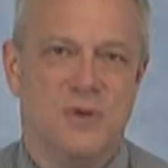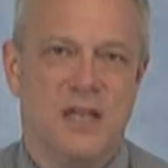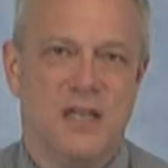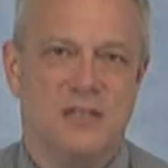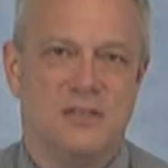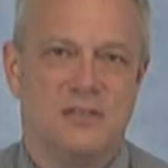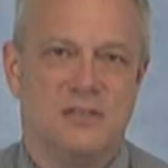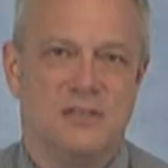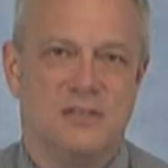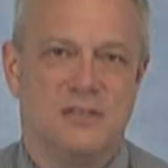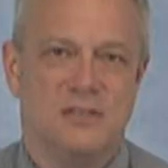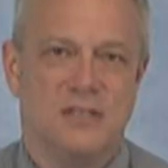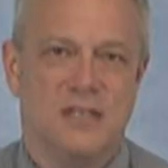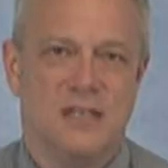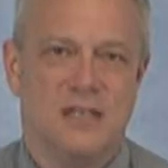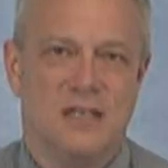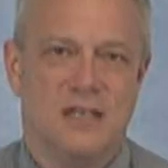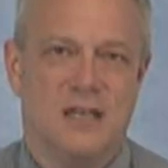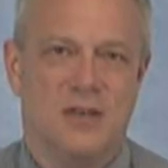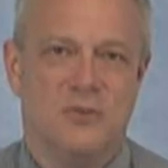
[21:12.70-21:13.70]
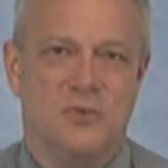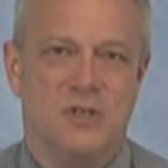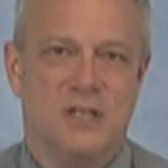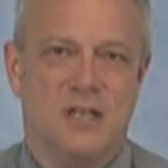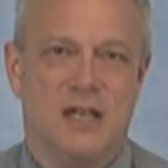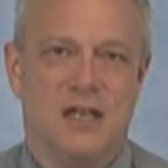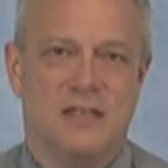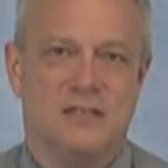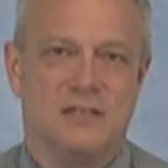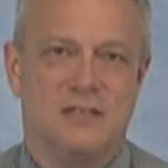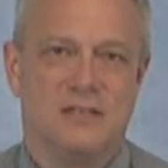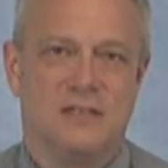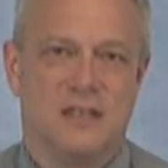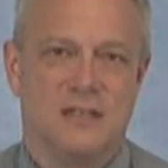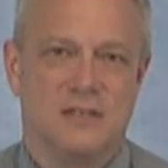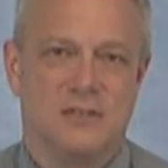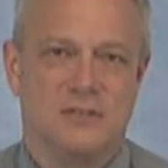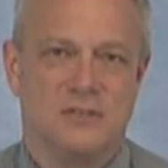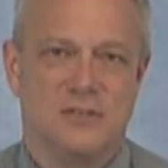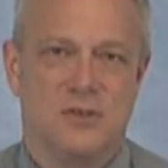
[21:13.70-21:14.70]
agents and realizing
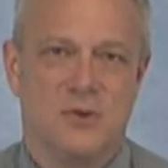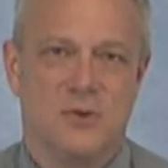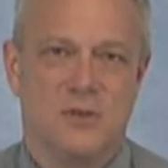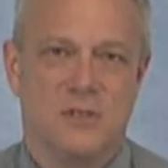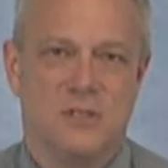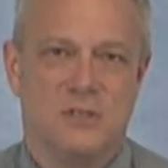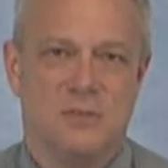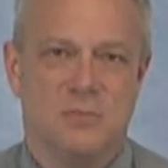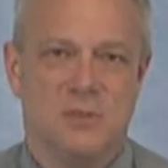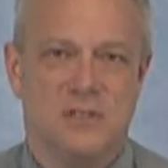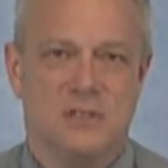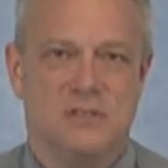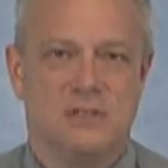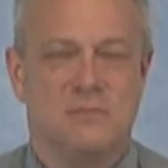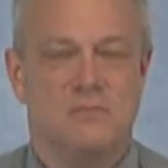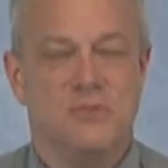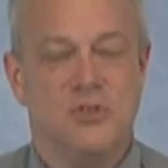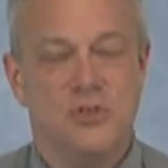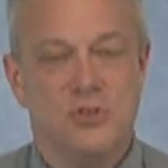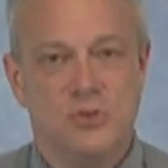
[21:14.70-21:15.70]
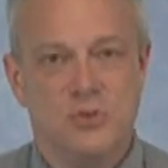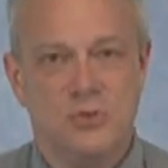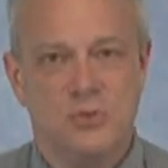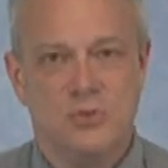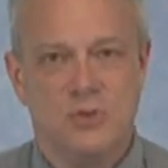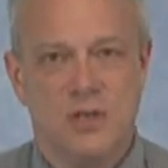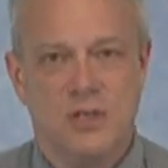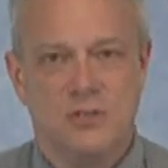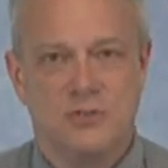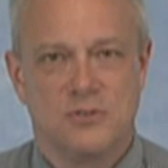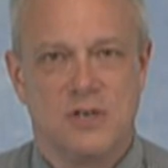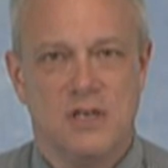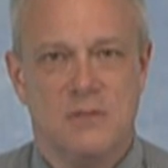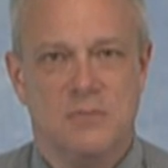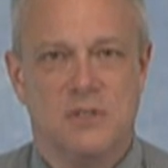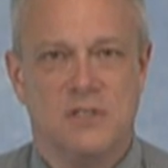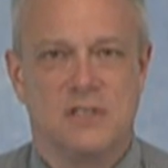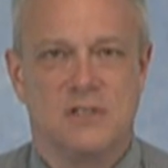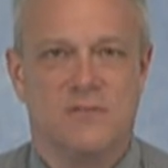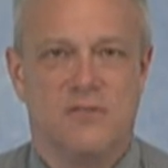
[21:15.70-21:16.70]
that there's going to be some new
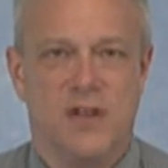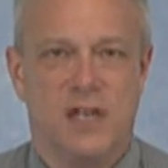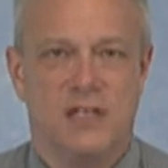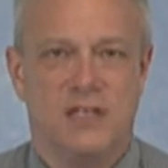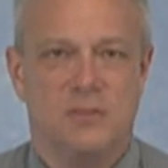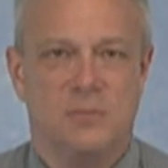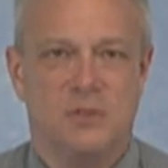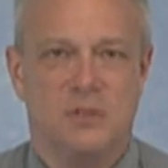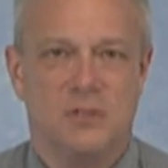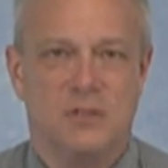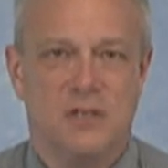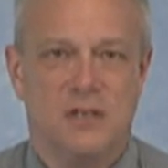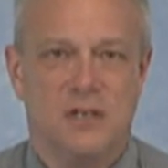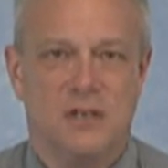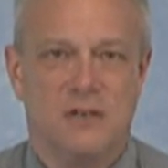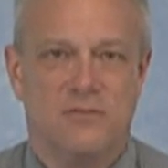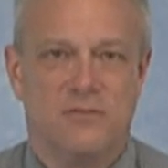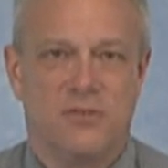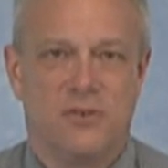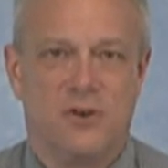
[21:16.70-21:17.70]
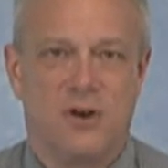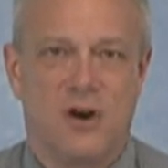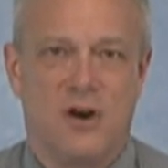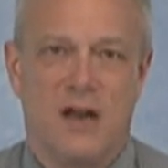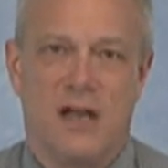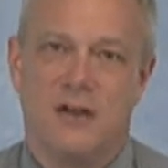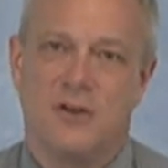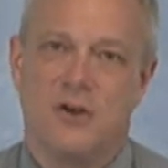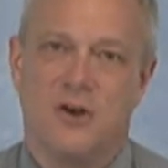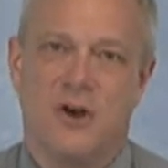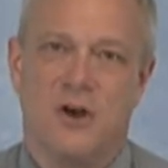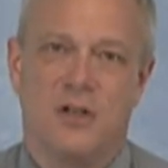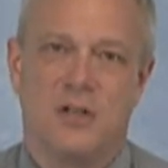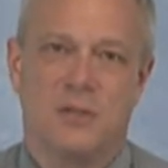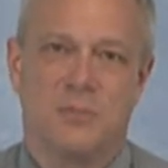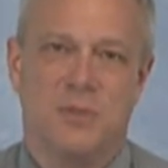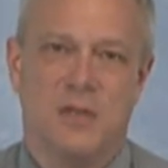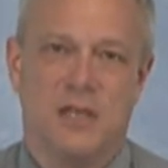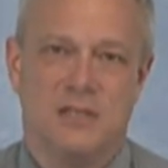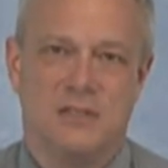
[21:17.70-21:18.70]
treatments available for our
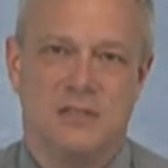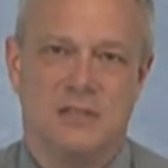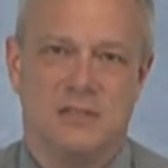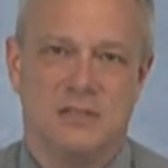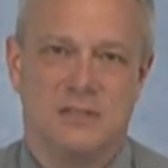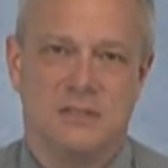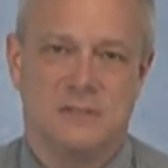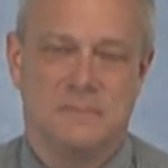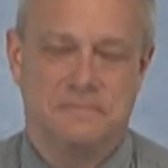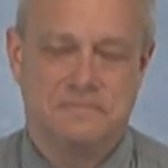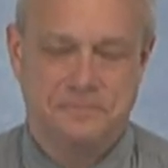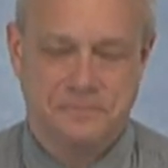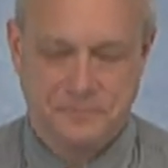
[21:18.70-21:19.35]
alcoholic patients.